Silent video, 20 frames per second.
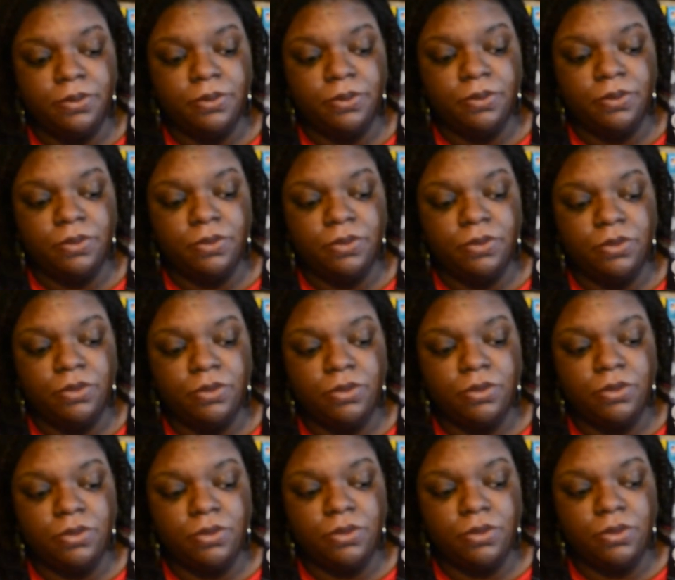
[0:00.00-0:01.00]

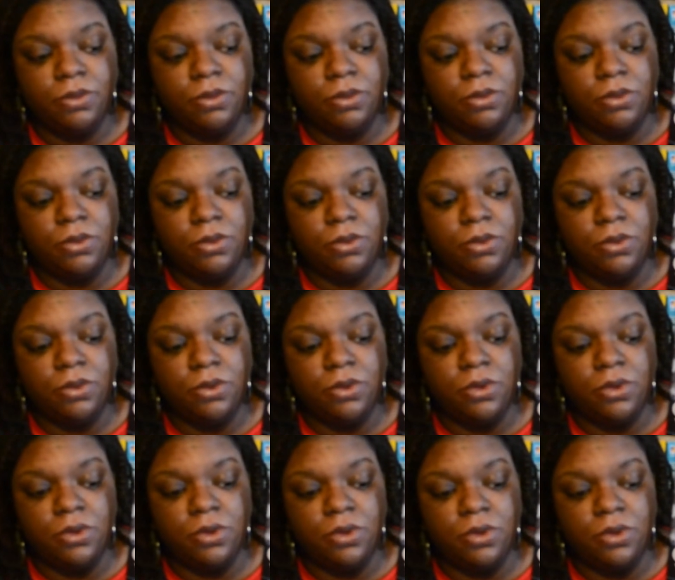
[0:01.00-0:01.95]
[no speech]